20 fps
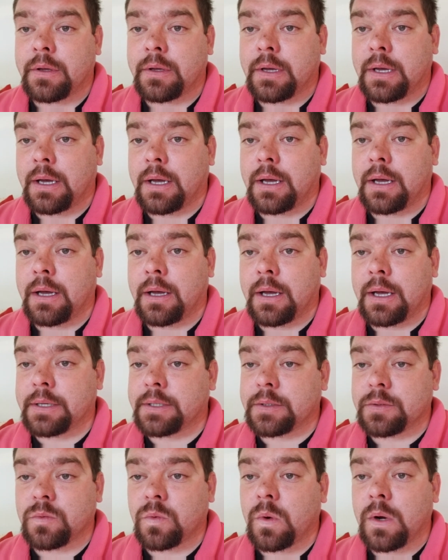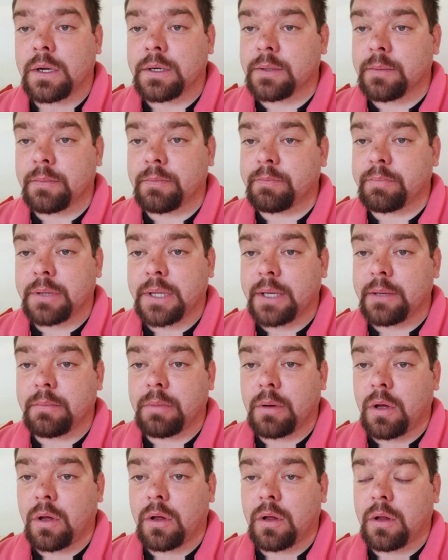I didn't want to play
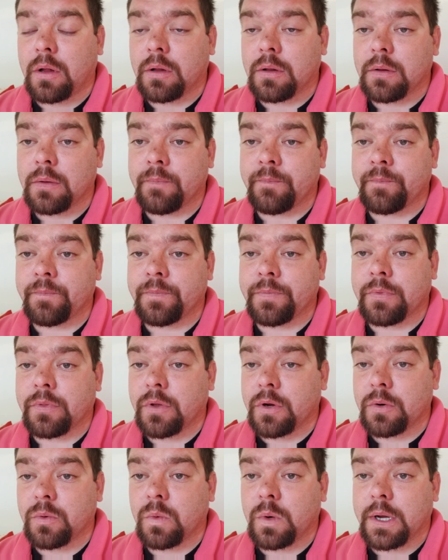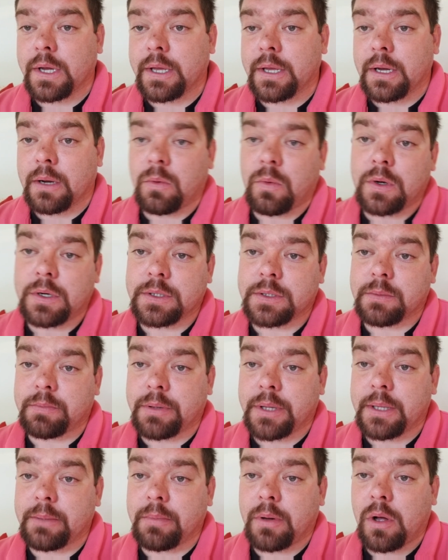ball their way. I wanted to
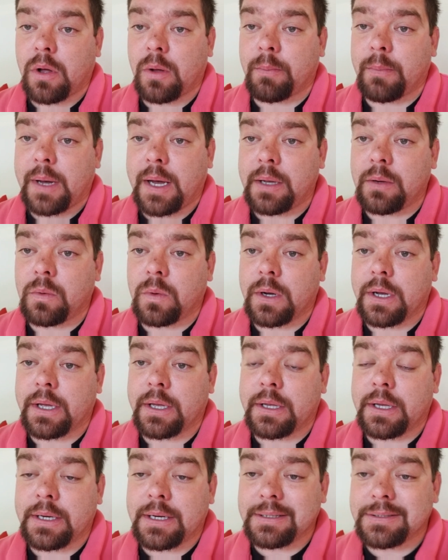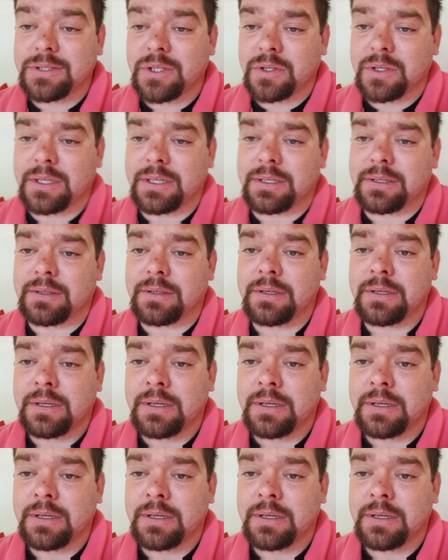play ball my way. And I took it